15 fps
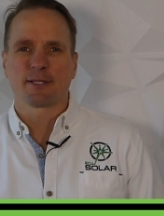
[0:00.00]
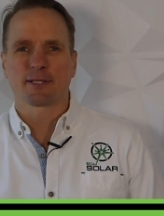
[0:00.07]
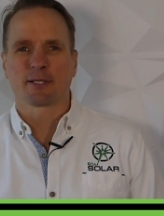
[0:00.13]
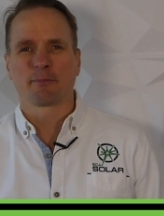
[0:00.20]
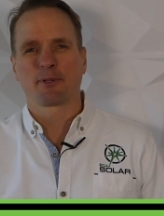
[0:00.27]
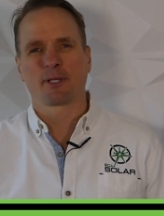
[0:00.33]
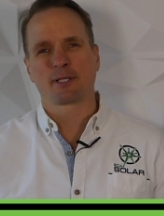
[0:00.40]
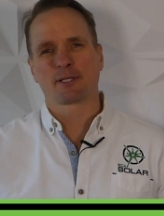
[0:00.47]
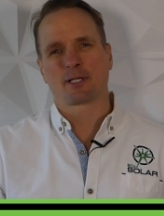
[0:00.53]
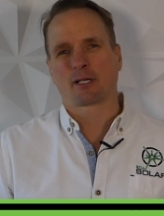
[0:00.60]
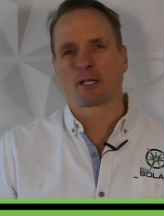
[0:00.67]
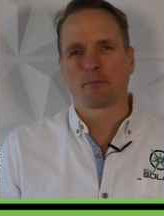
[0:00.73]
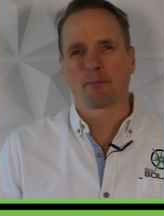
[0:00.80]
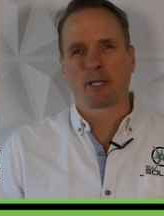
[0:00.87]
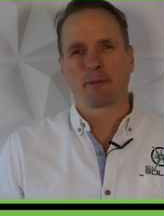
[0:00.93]
and some things that
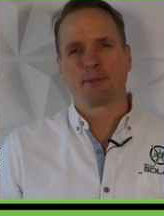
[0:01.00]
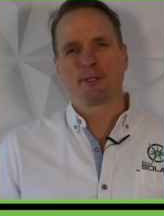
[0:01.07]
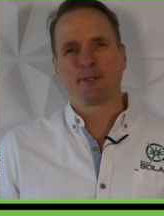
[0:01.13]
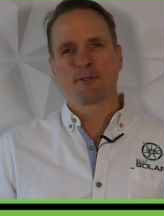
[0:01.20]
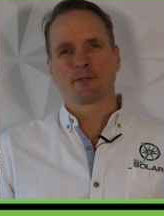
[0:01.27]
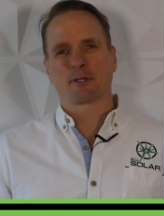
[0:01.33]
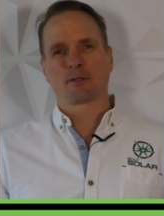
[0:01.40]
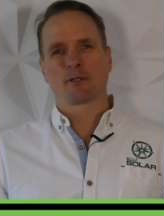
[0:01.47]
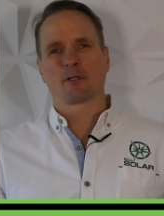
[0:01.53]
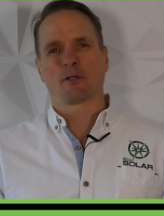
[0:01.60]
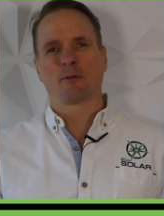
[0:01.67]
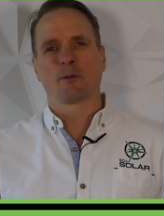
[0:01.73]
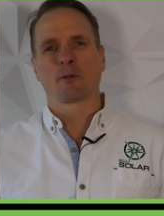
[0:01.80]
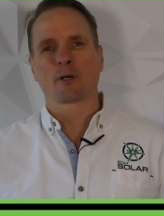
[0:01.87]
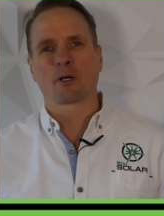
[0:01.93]
could maybe use a
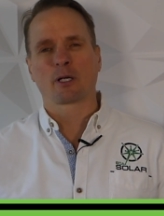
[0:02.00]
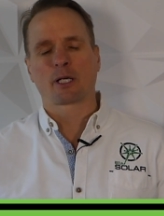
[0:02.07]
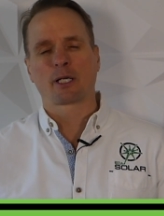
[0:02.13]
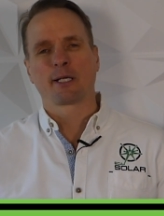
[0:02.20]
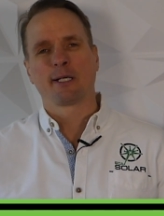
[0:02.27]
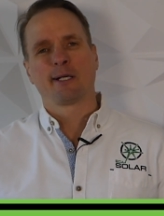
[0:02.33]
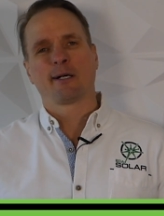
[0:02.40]
little work,